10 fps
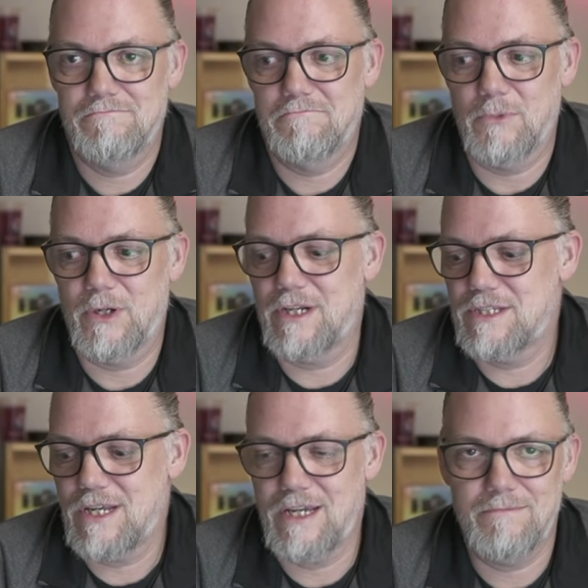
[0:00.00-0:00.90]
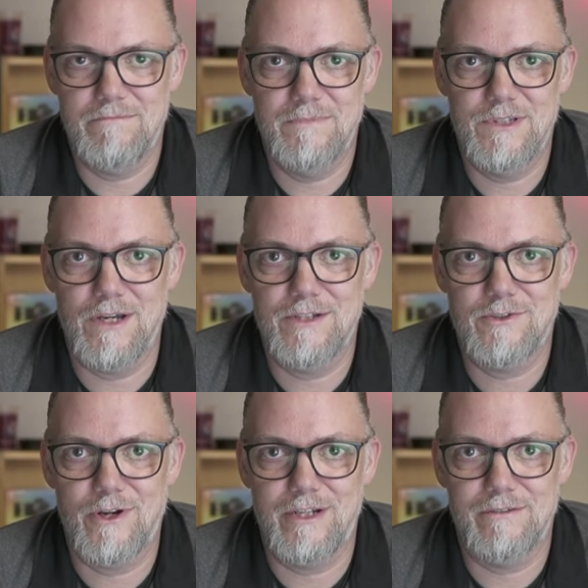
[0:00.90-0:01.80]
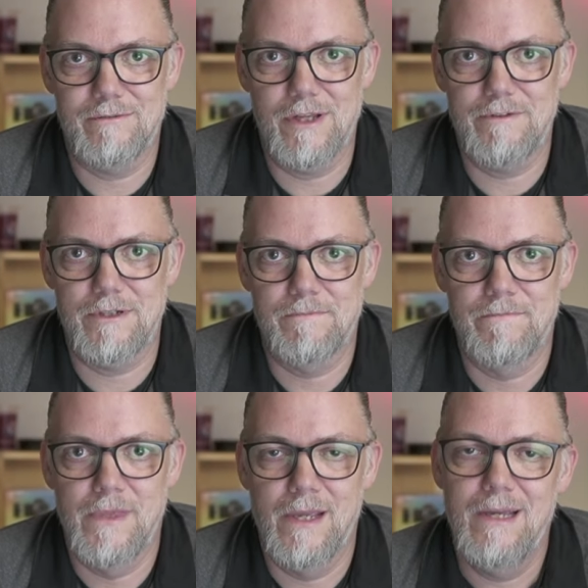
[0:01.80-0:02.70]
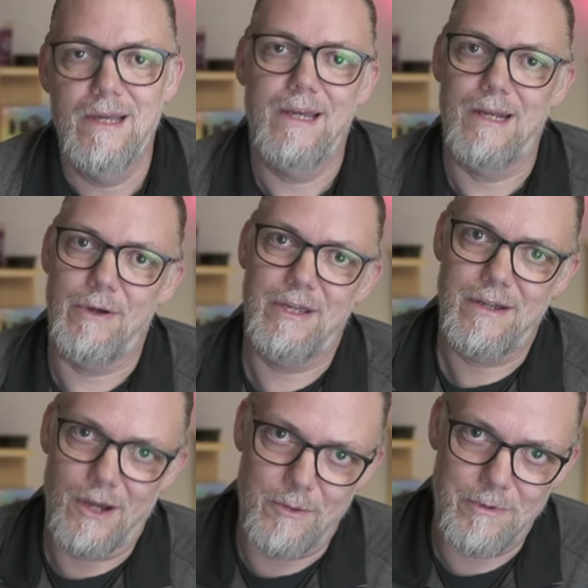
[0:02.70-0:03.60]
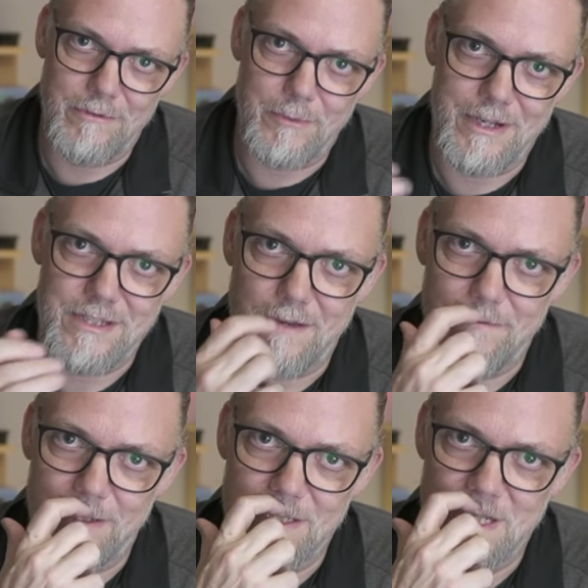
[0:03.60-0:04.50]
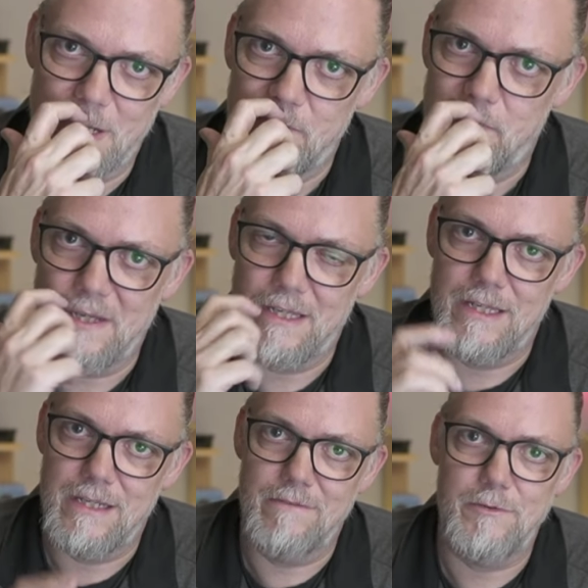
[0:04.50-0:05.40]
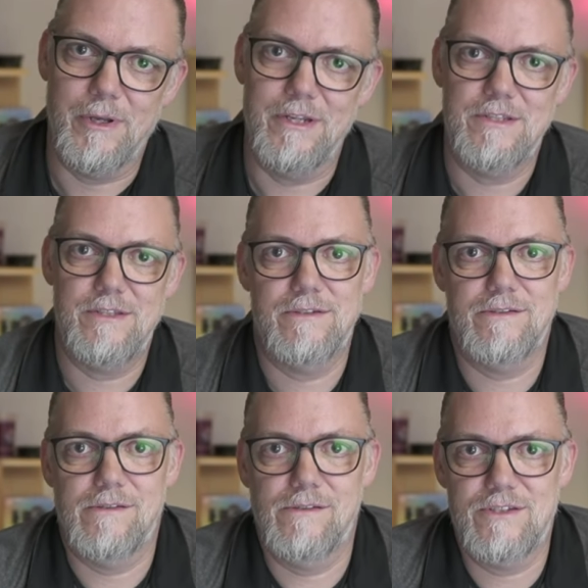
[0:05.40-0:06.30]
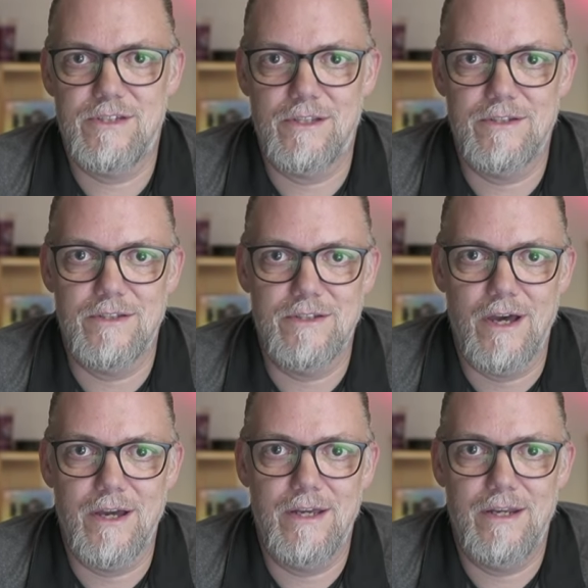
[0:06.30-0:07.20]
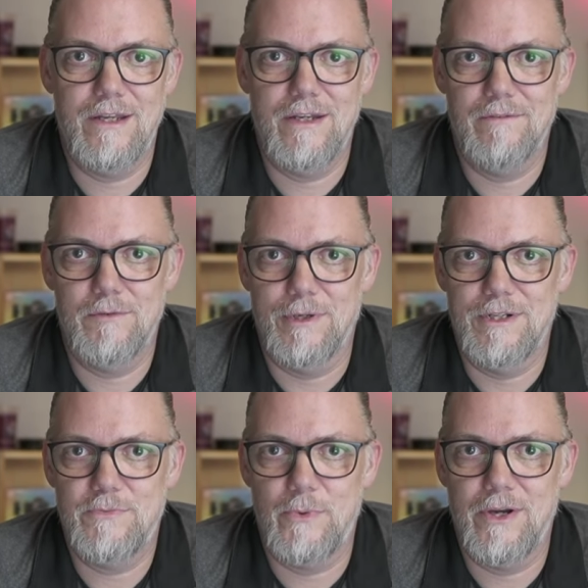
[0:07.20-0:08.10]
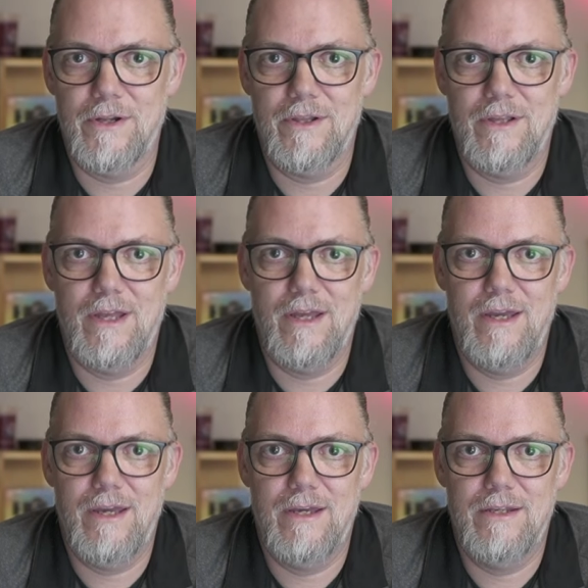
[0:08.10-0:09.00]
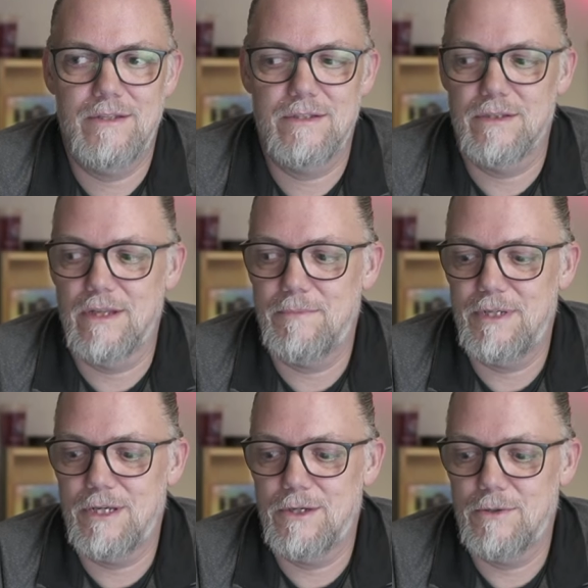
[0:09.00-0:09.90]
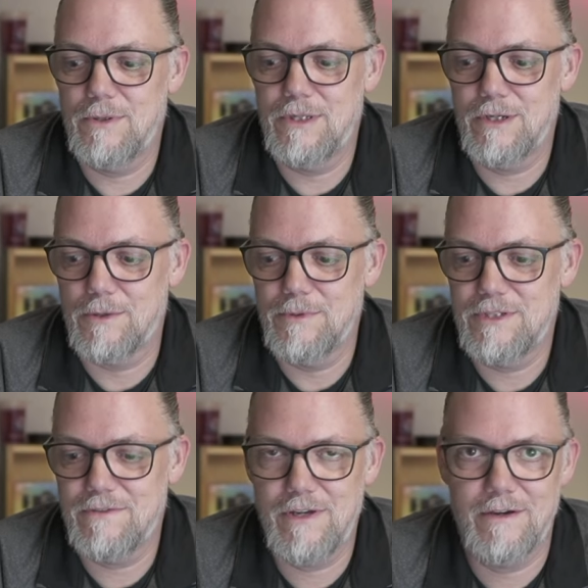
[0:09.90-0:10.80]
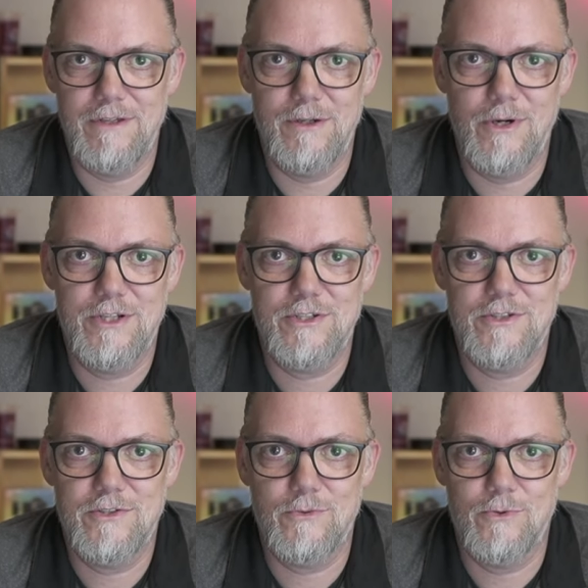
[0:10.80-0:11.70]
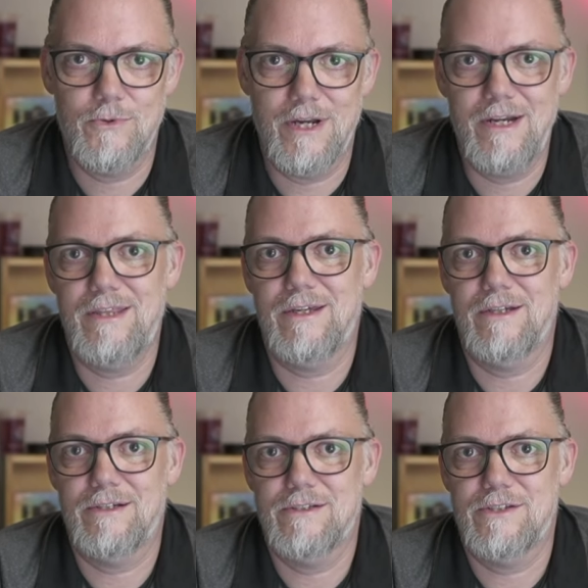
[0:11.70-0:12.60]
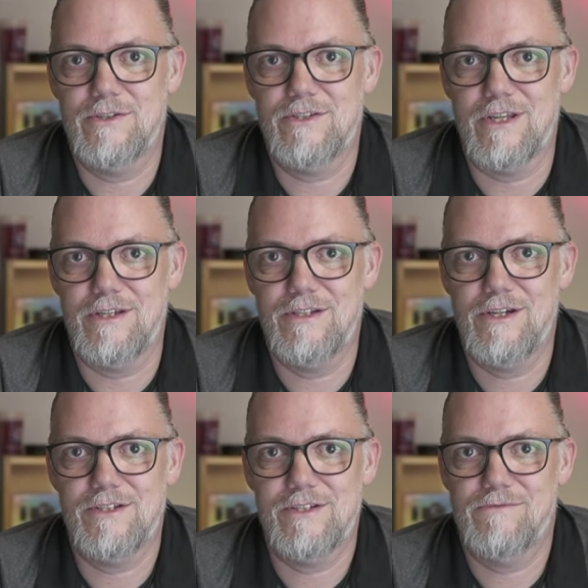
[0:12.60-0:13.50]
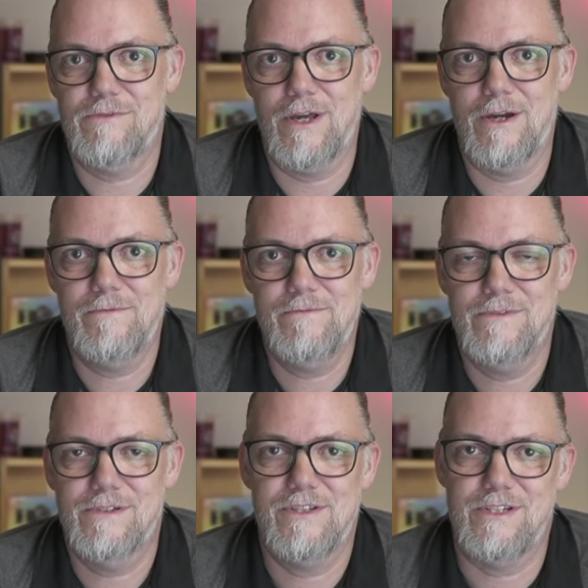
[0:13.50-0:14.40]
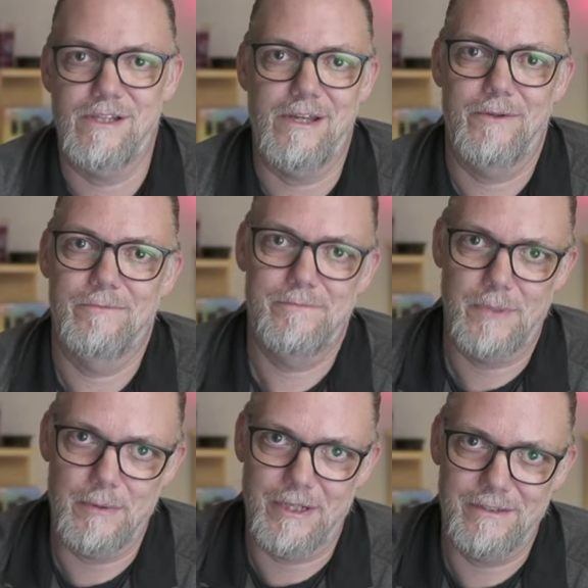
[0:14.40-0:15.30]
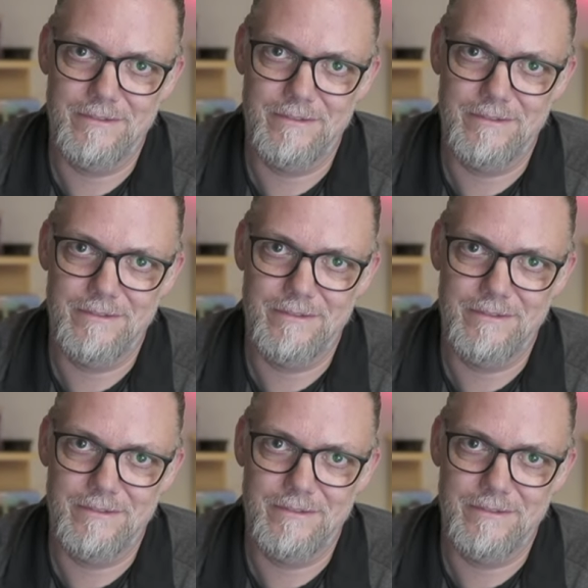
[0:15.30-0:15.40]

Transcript: What can I say? Diet's great. Love it. Anyway, I hope everybody's having a good time and everybody's sticking to the diet and everybody's well. And let me know in the comments if you have any questions or anything. So stay in touch. For now, I'll see you later. Bye-bye.